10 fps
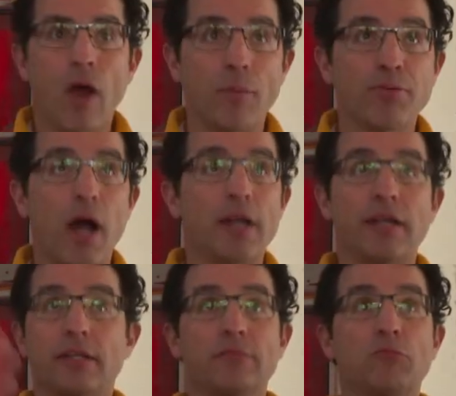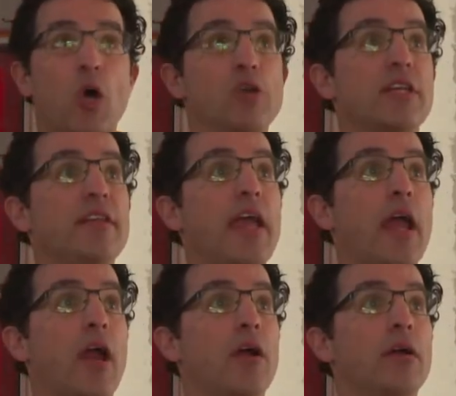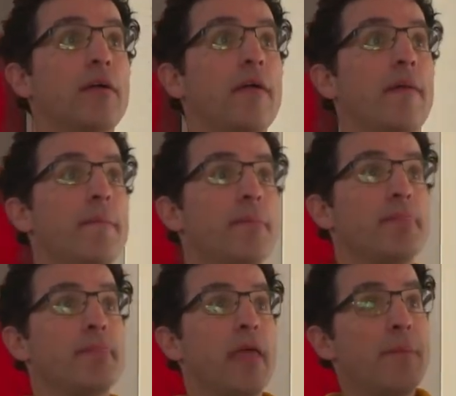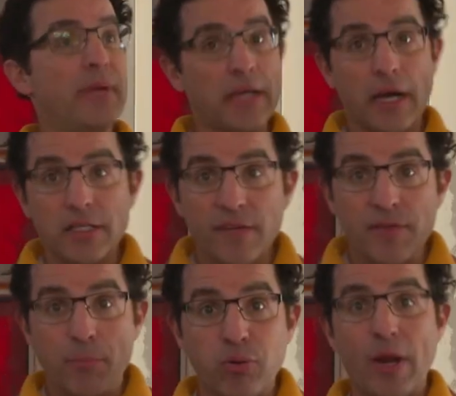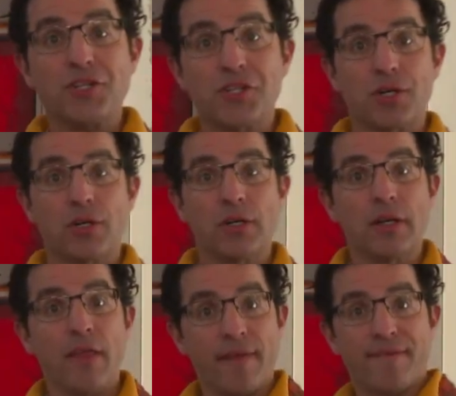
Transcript: our product goes in the air, and because of the pressure the